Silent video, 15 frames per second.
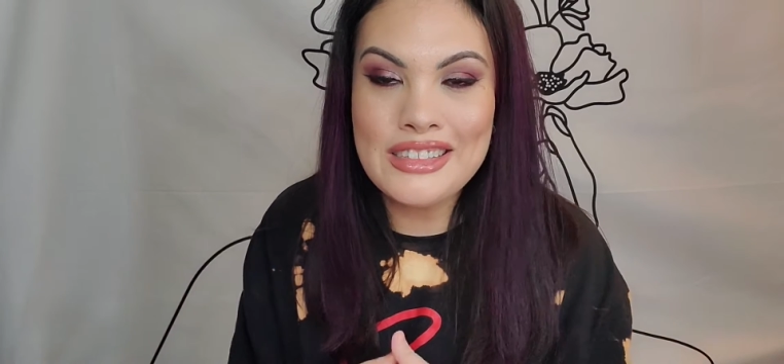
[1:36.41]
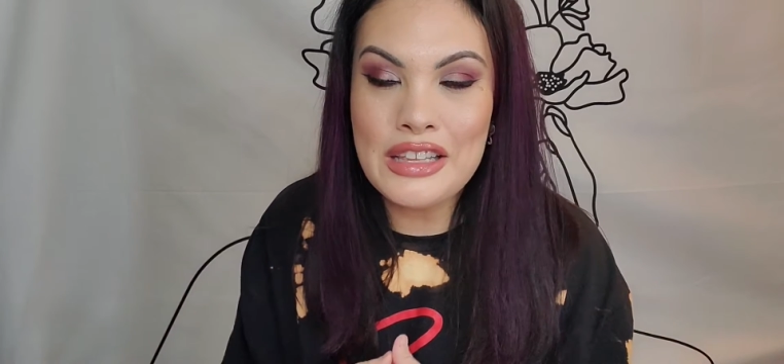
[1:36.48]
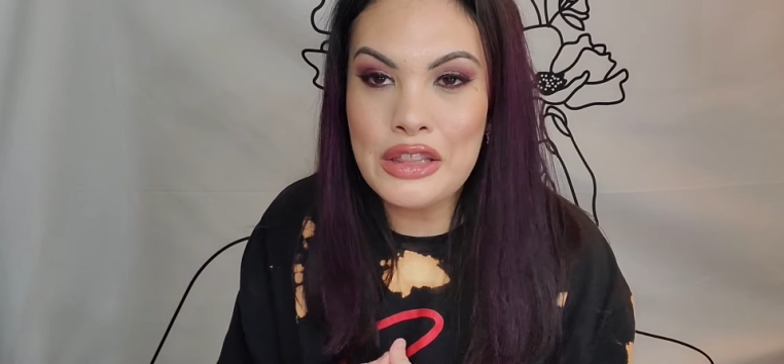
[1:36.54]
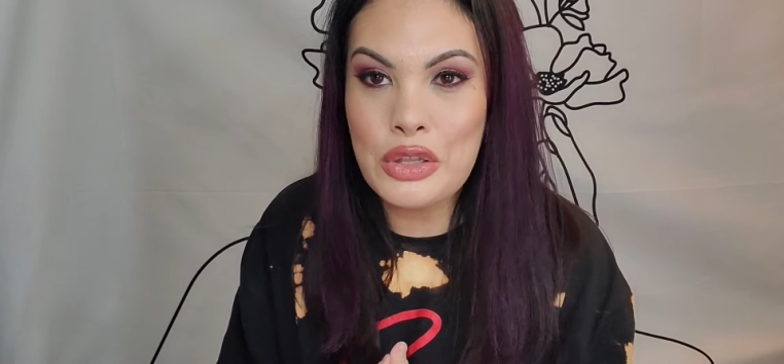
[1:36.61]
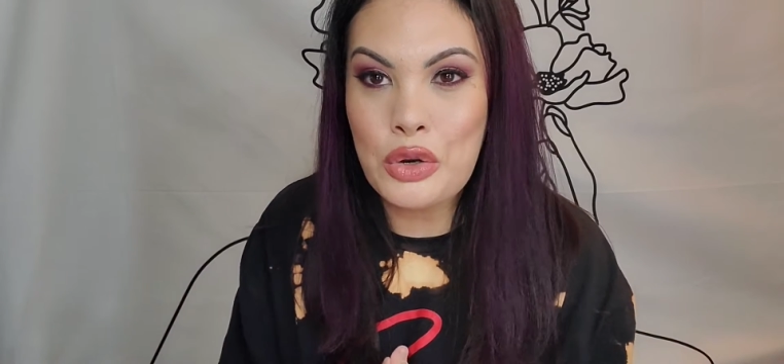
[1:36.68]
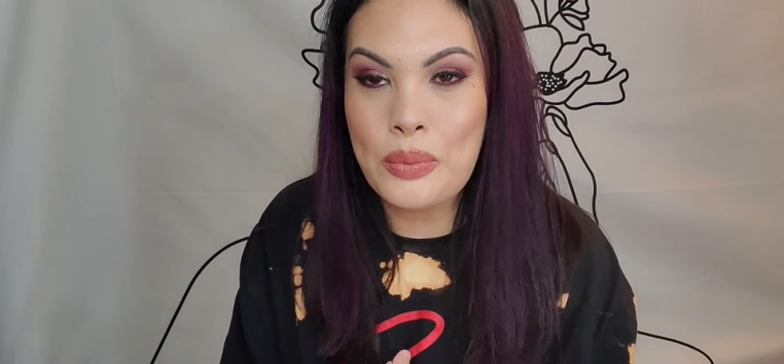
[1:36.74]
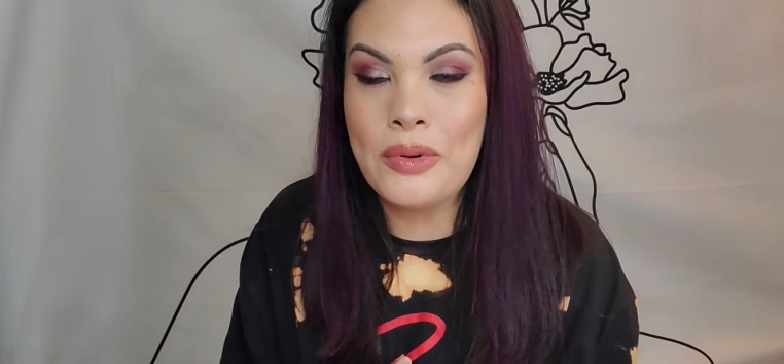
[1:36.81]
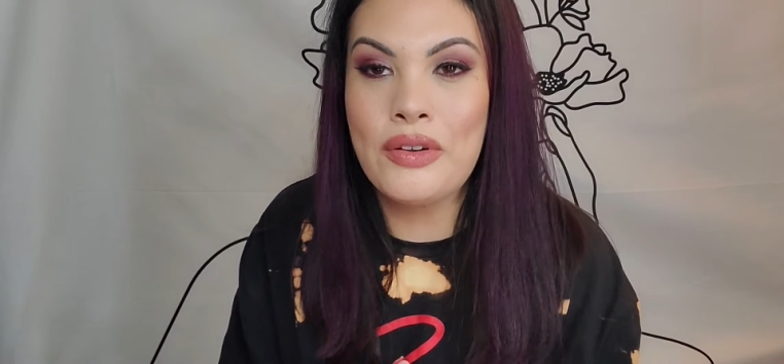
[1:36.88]

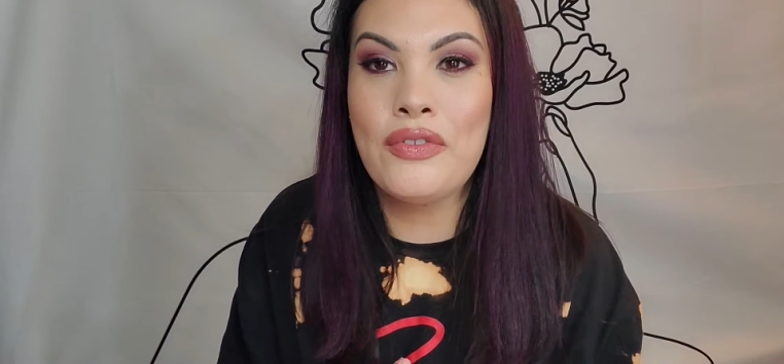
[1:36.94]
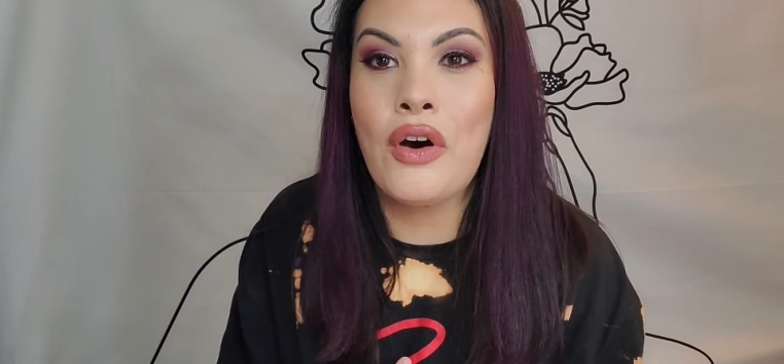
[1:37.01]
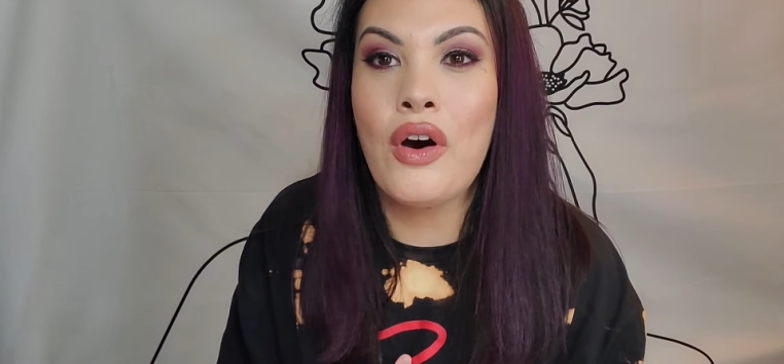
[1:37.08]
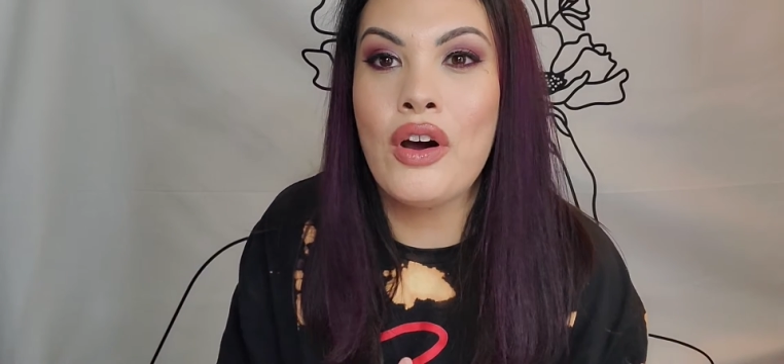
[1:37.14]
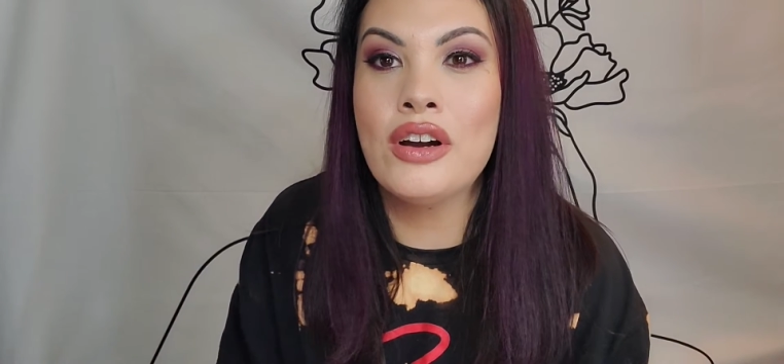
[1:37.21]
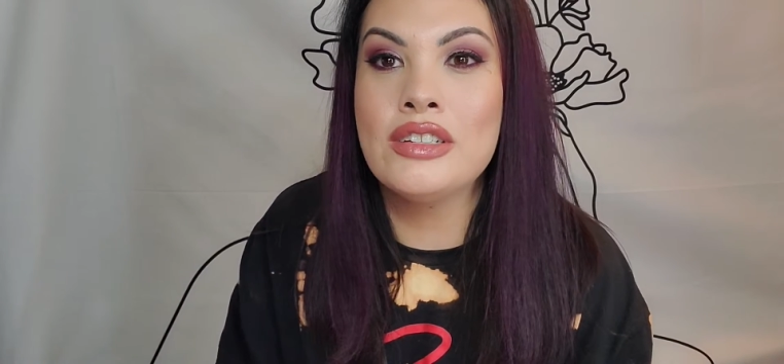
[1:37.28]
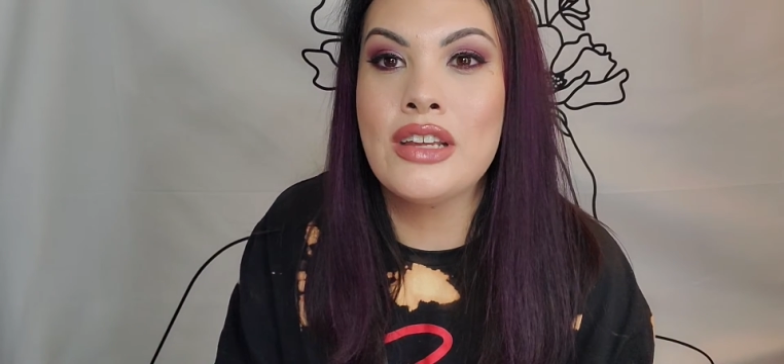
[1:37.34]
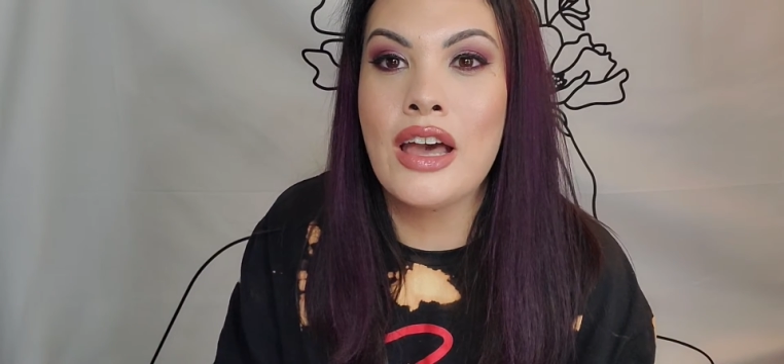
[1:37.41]
little bit of a
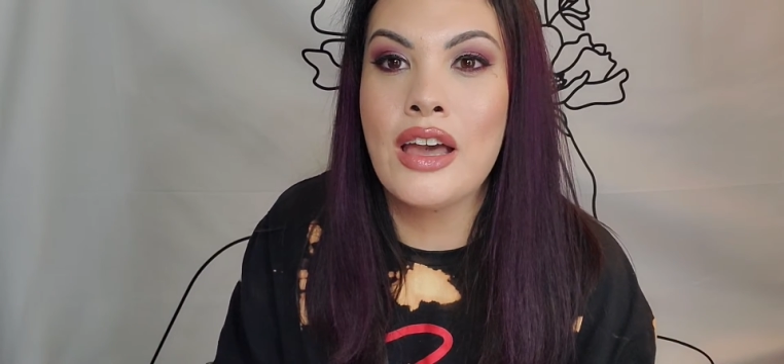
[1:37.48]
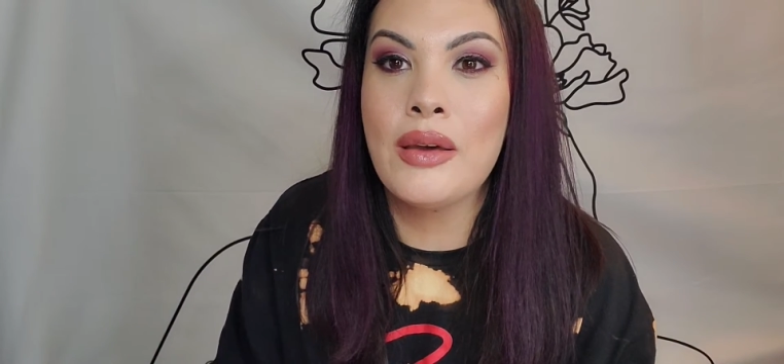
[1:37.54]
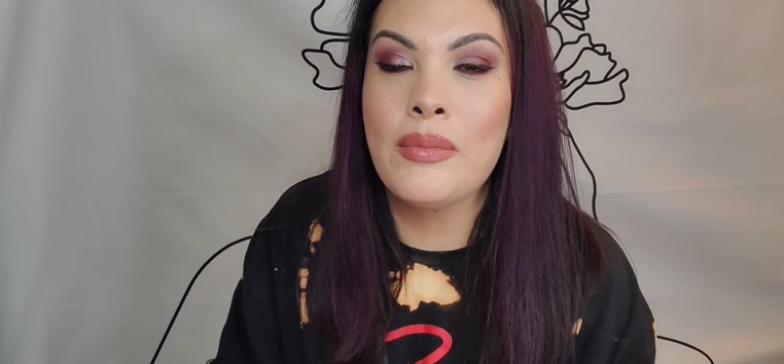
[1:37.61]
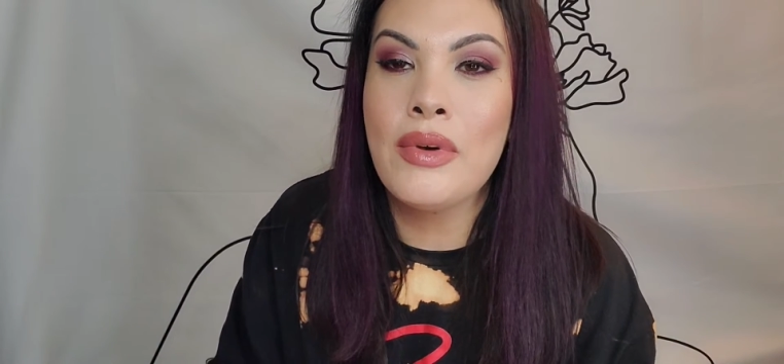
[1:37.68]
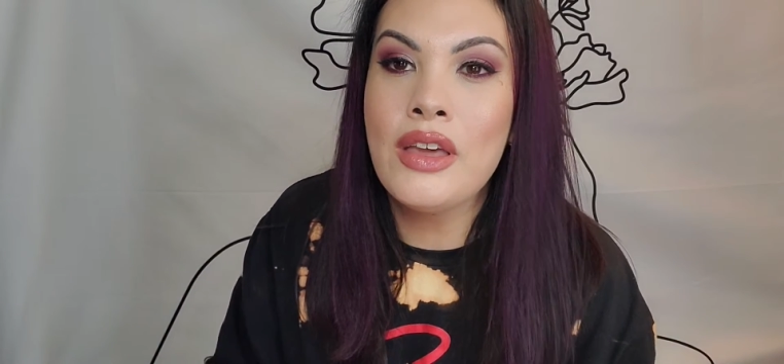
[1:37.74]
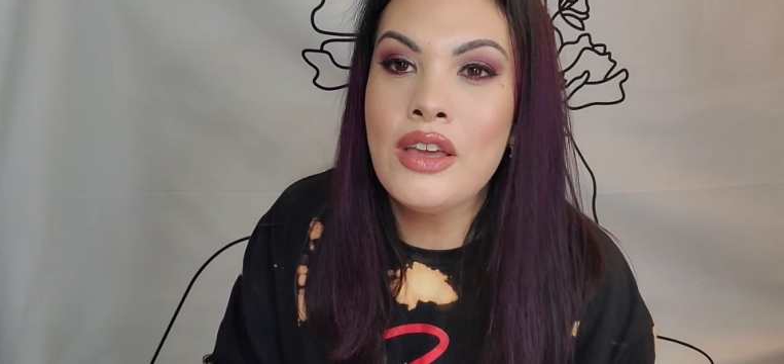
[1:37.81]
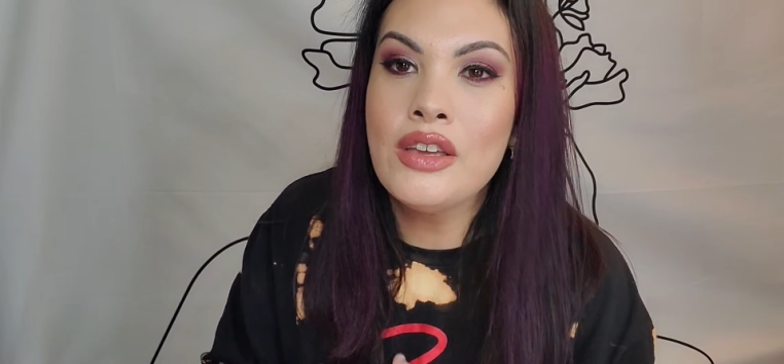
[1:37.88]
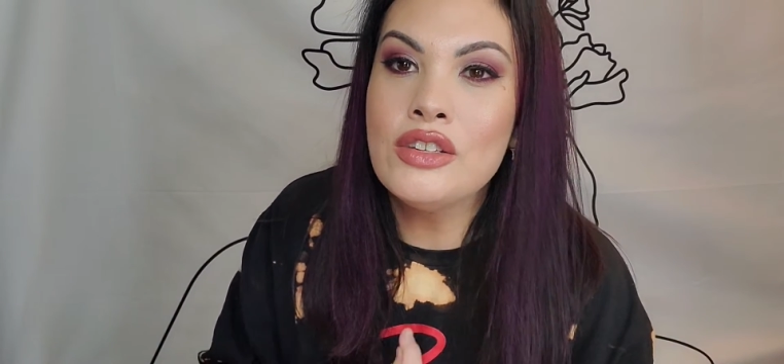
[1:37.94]
hard time
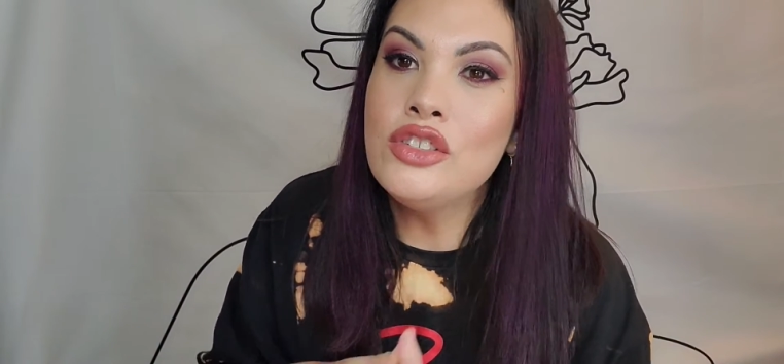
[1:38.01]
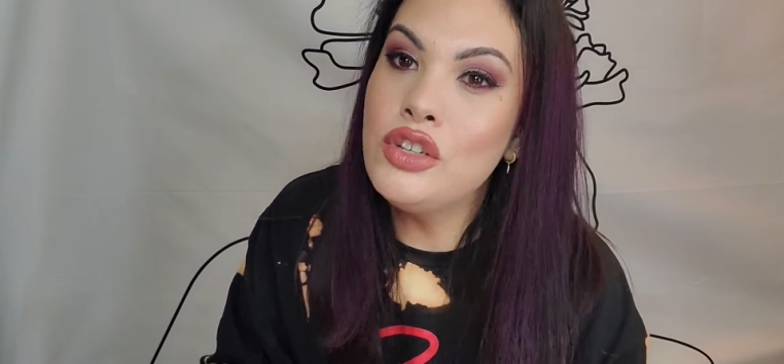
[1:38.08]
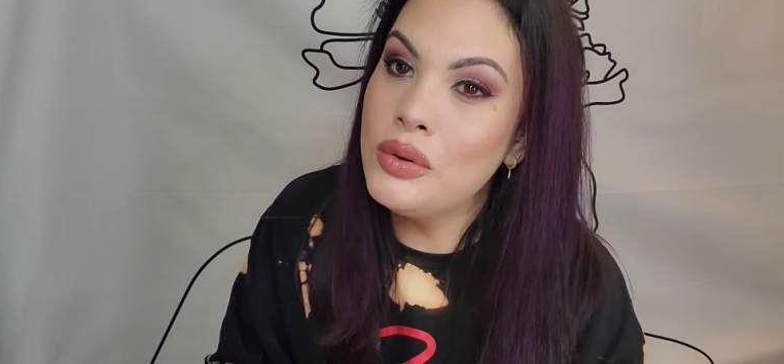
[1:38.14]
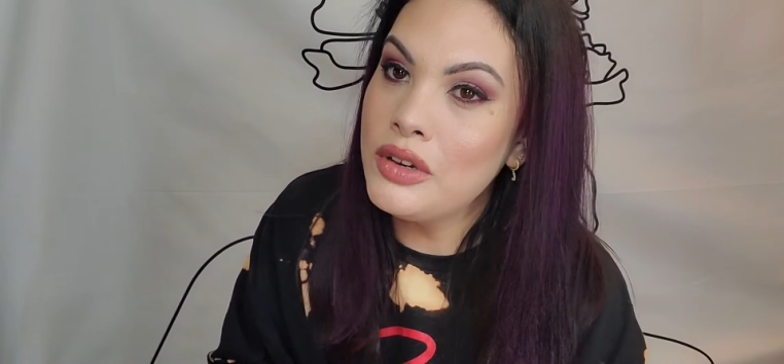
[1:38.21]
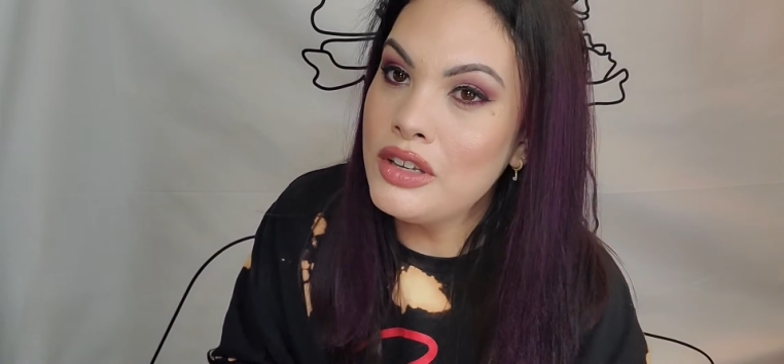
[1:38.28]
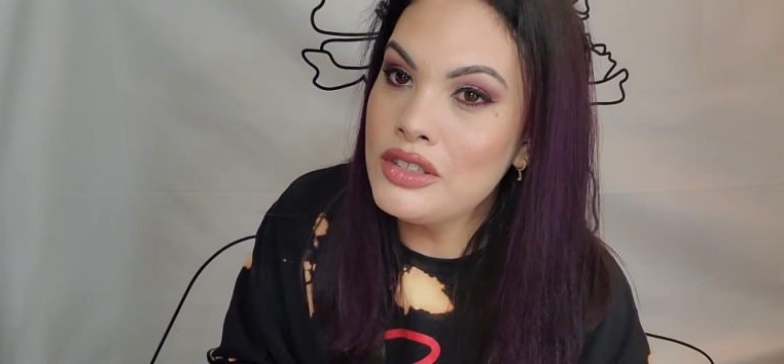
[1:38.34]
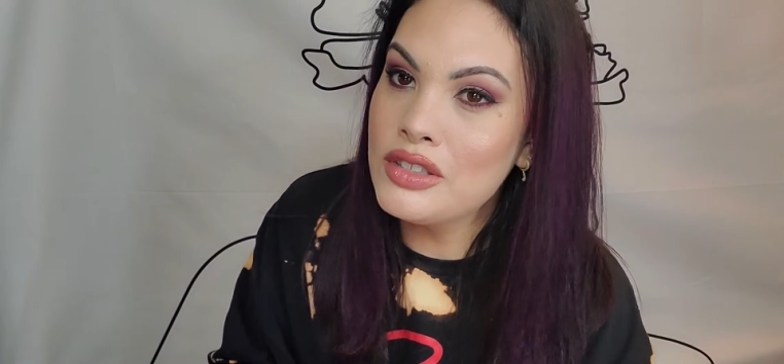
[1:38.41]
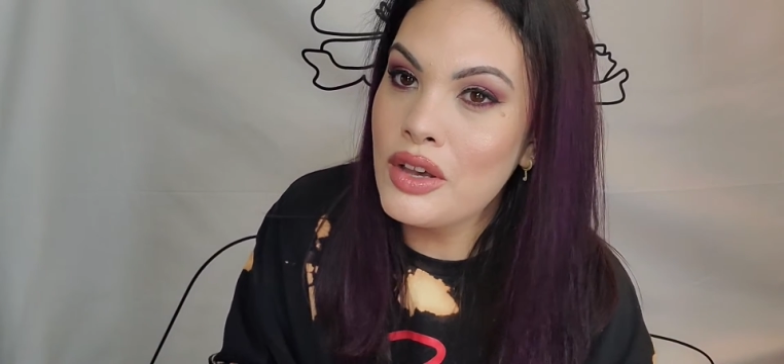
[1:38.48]

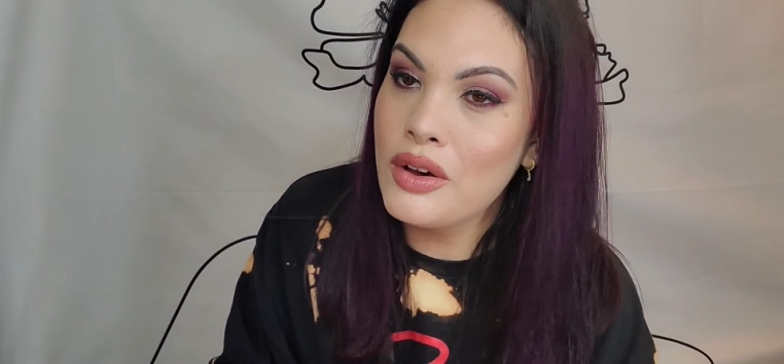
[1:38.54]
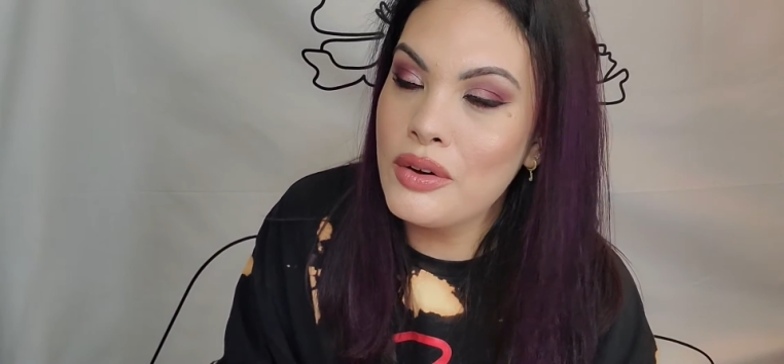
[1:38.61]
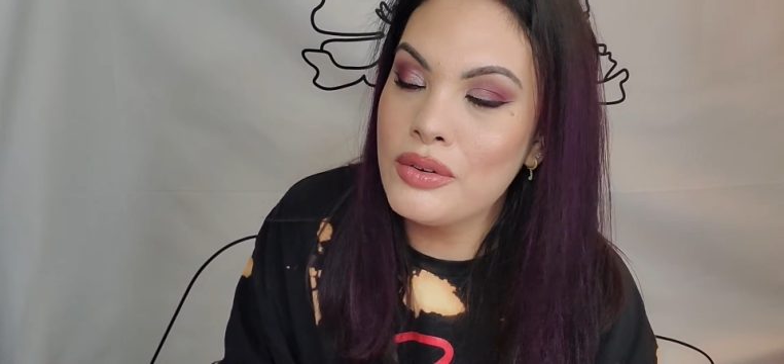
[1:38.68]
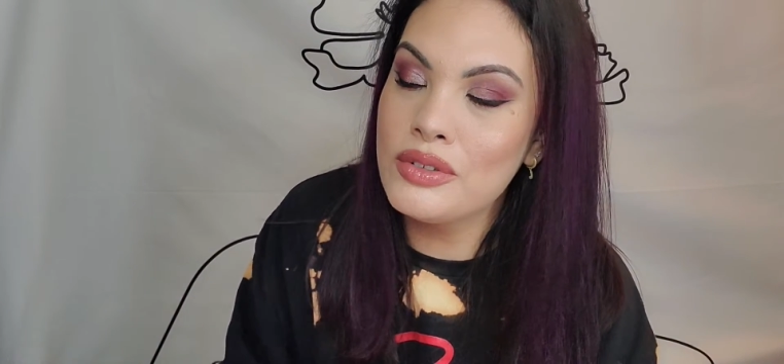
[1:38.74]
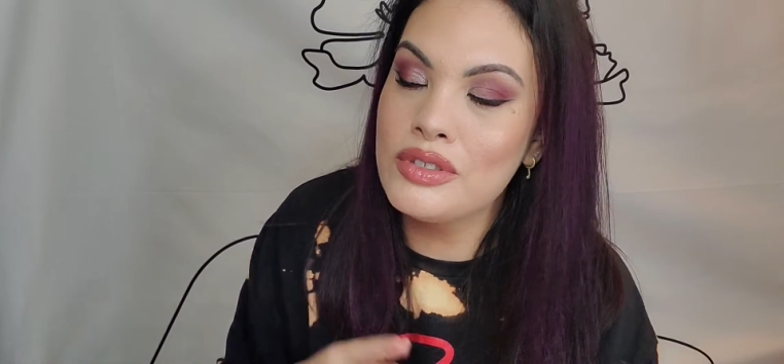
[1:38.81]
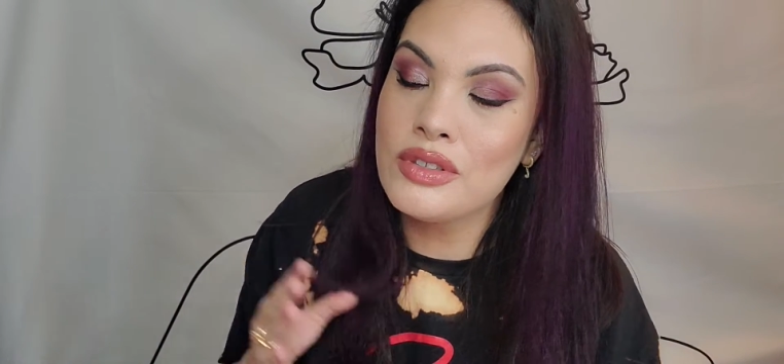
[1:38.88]
doing so